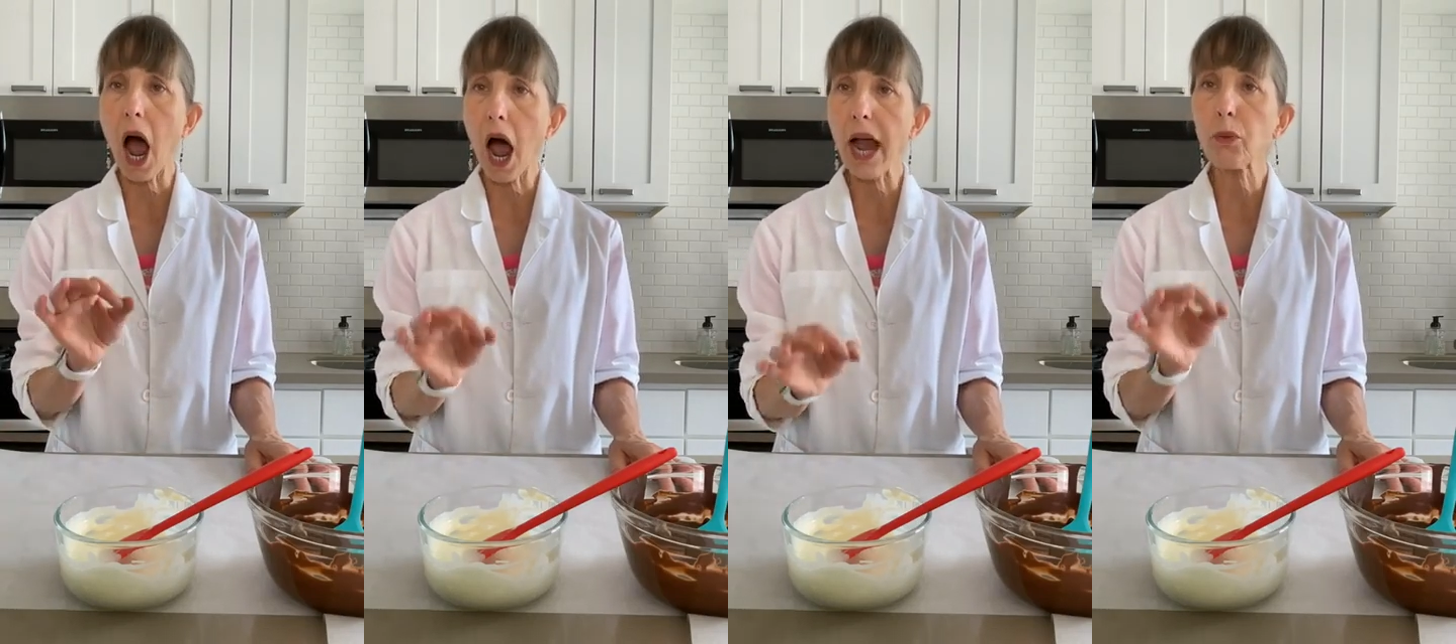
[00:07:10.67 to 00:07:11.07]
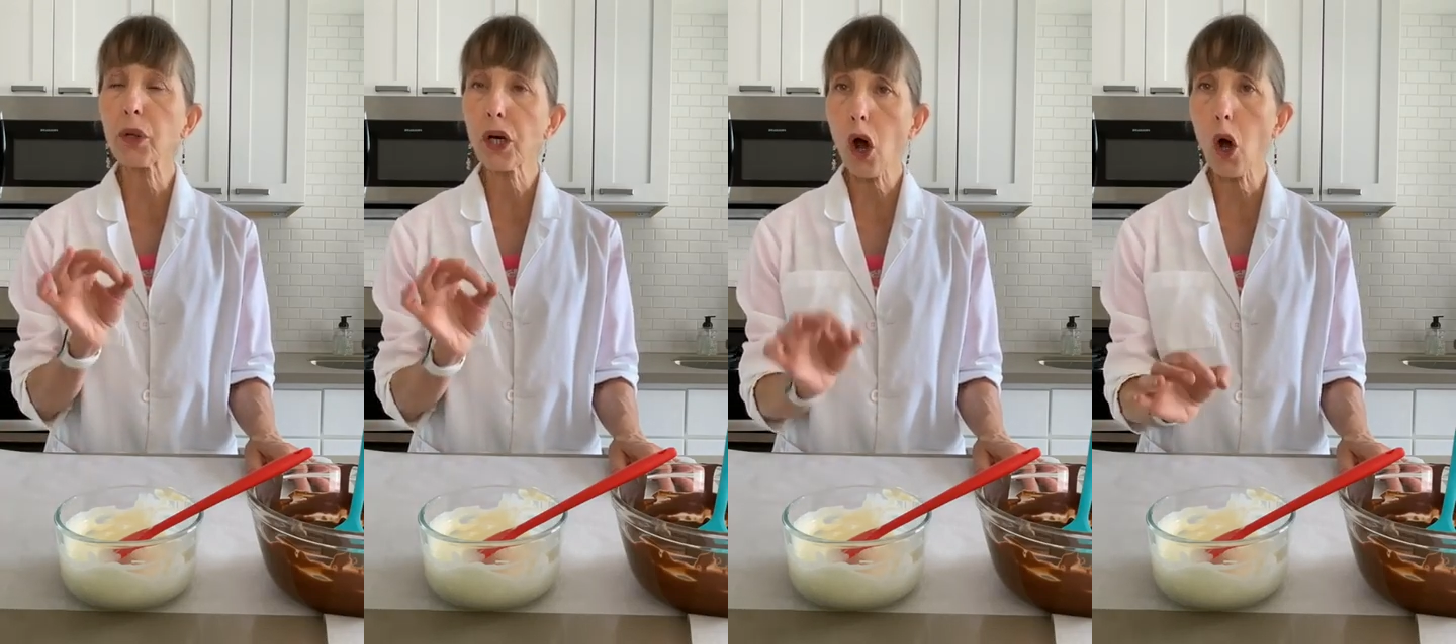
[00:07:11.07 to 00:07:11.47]
I
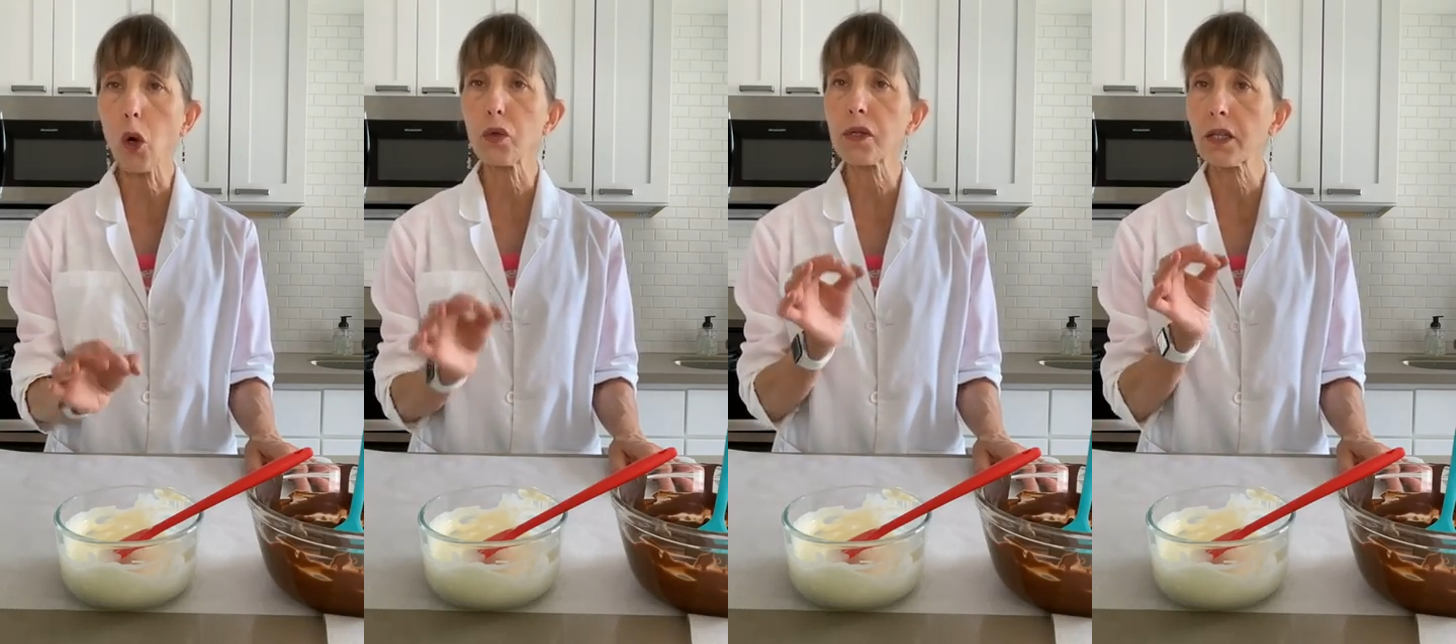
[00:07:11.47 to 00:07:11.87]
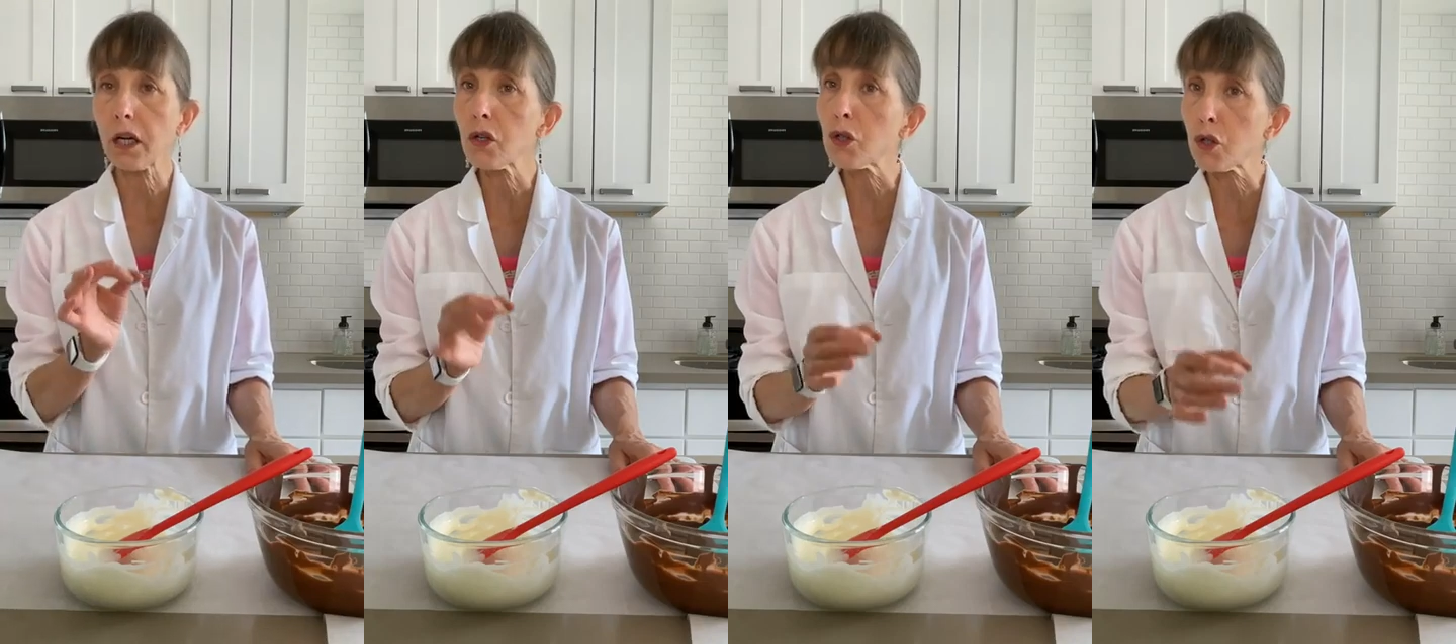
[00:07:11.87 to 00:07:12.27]
would
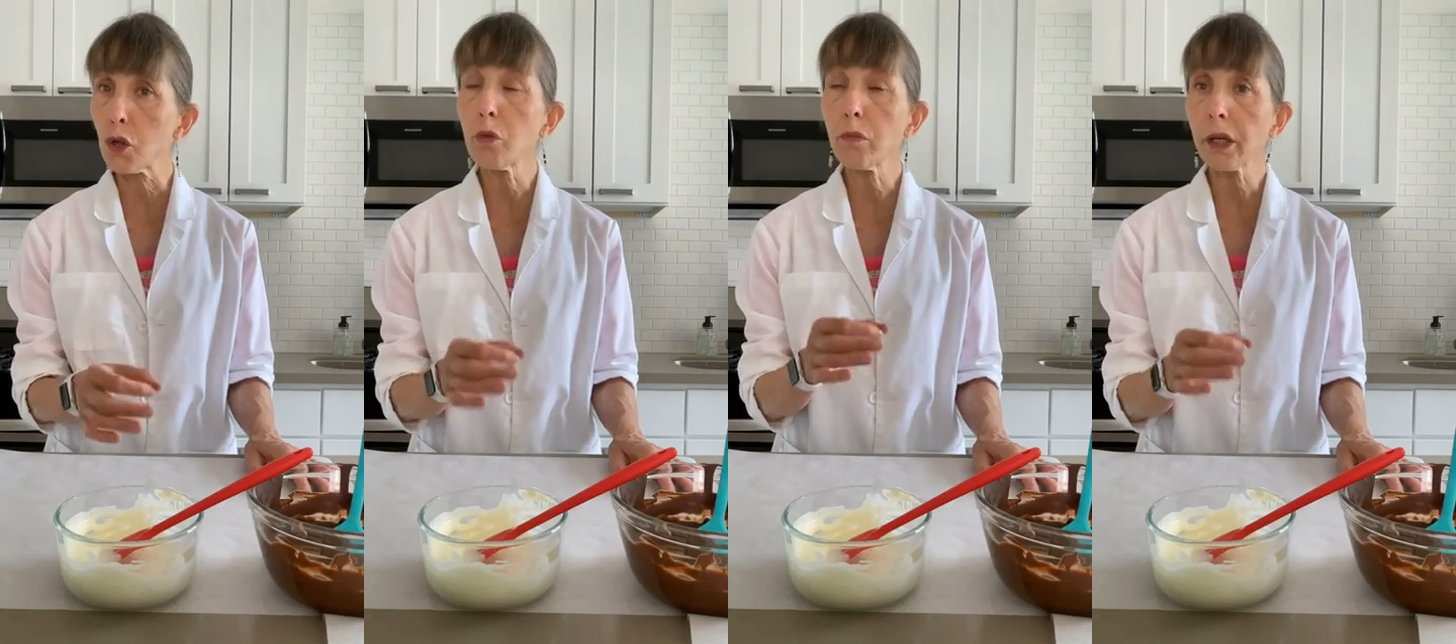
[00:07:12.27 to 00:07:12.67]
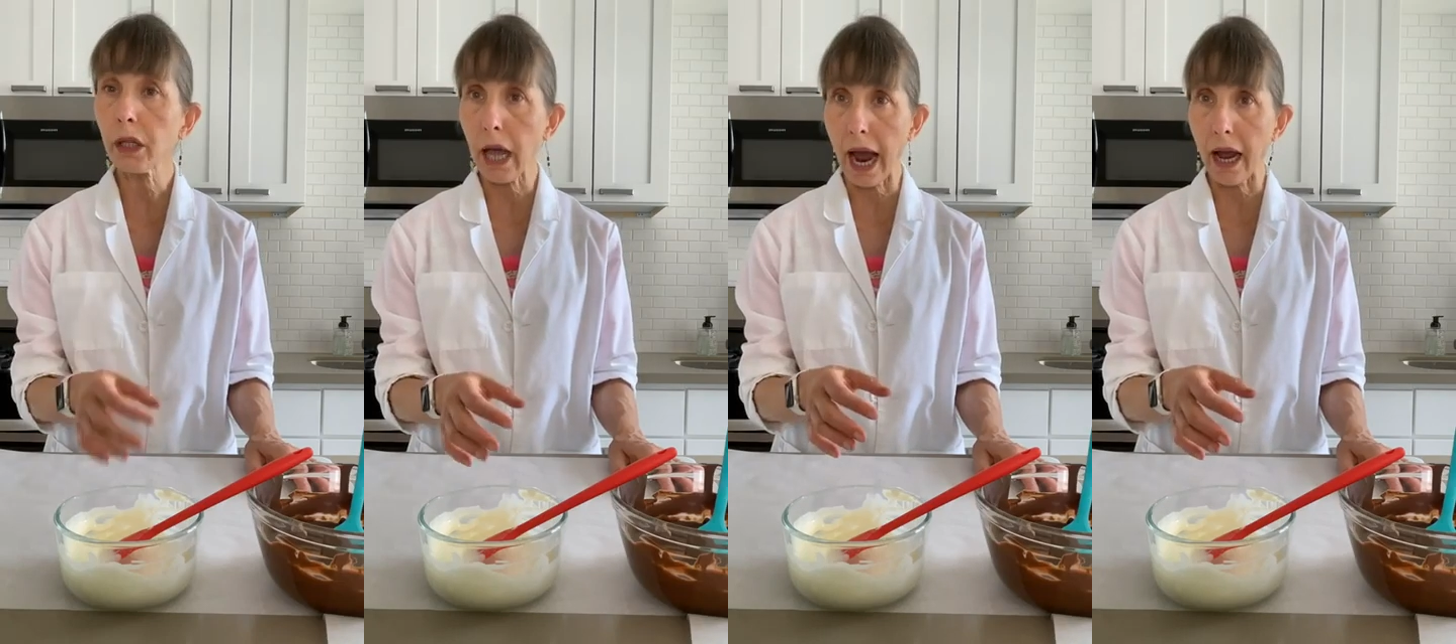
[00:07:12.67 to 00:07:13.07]
host a Zoom
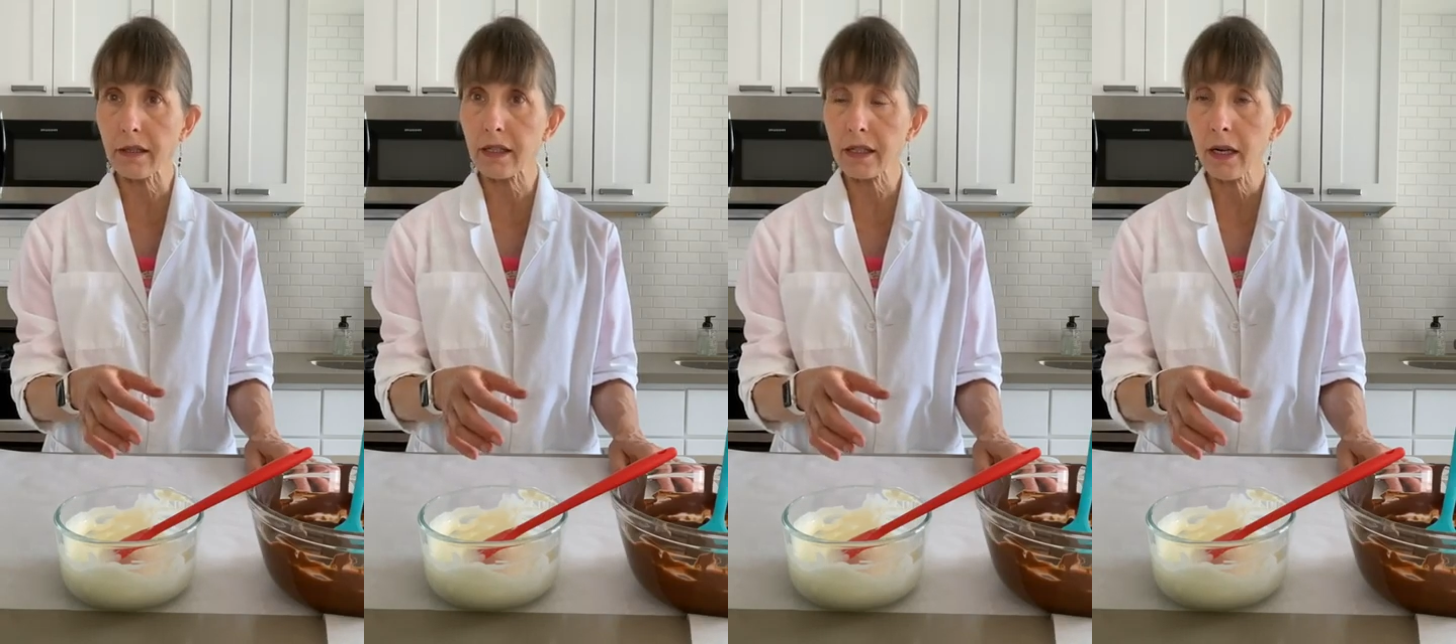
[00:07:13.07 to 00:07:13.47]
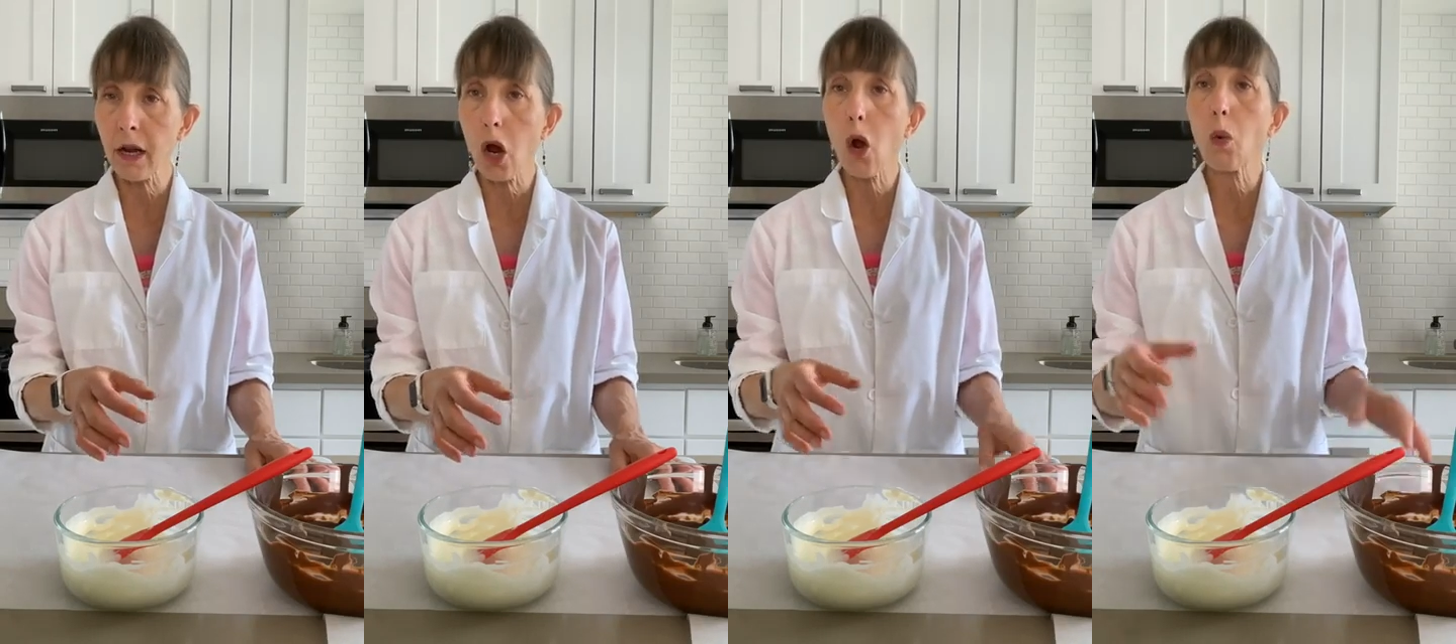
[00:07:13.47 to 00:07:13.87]
class
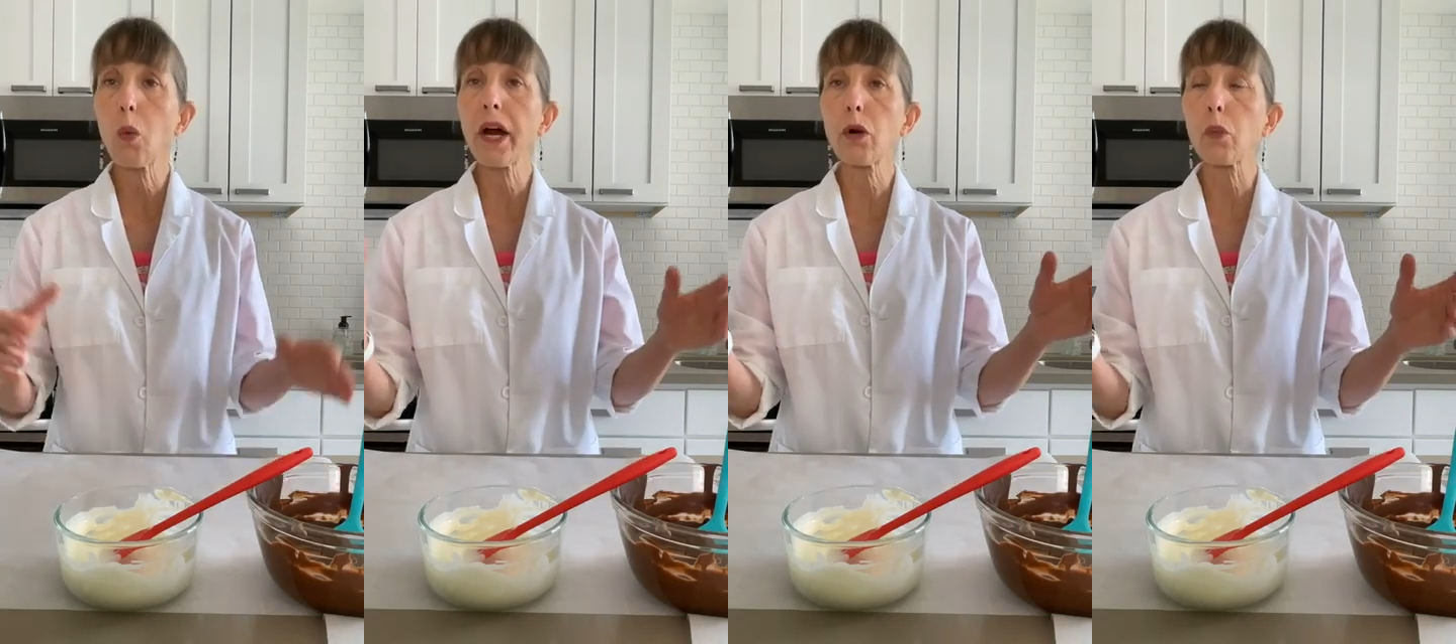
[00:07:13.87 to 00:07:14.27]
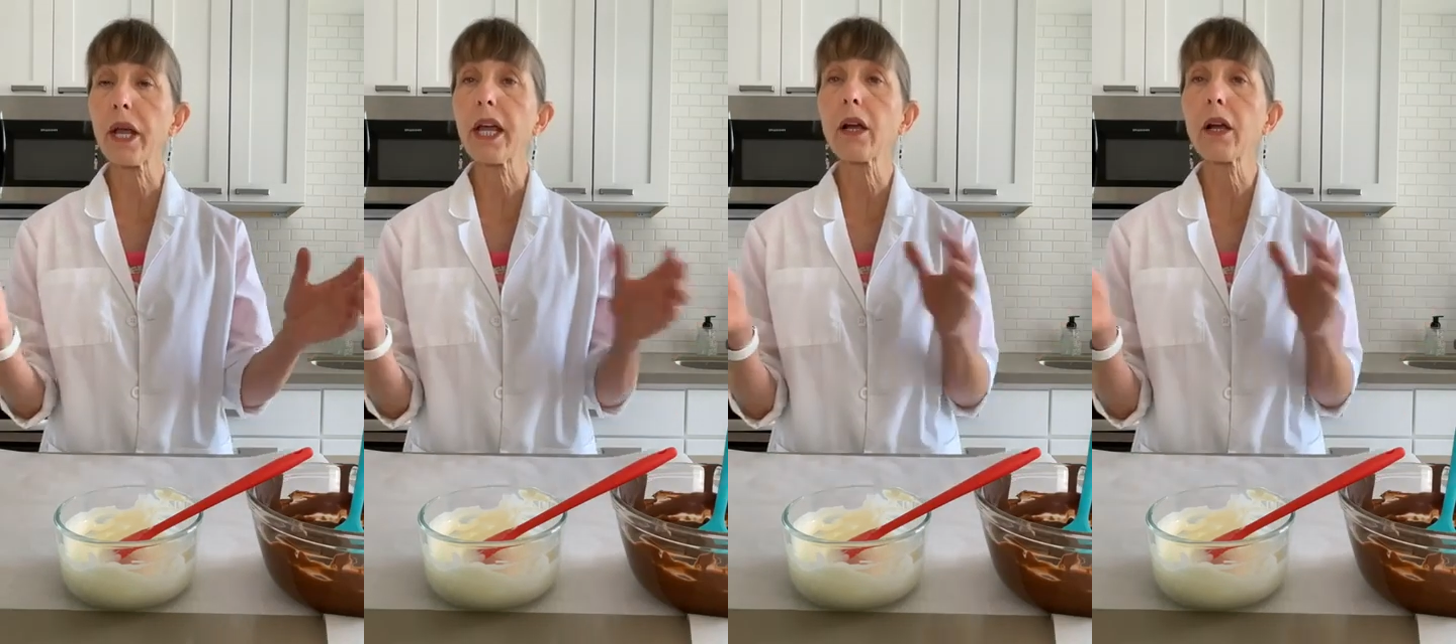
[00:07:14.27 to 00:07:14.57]
where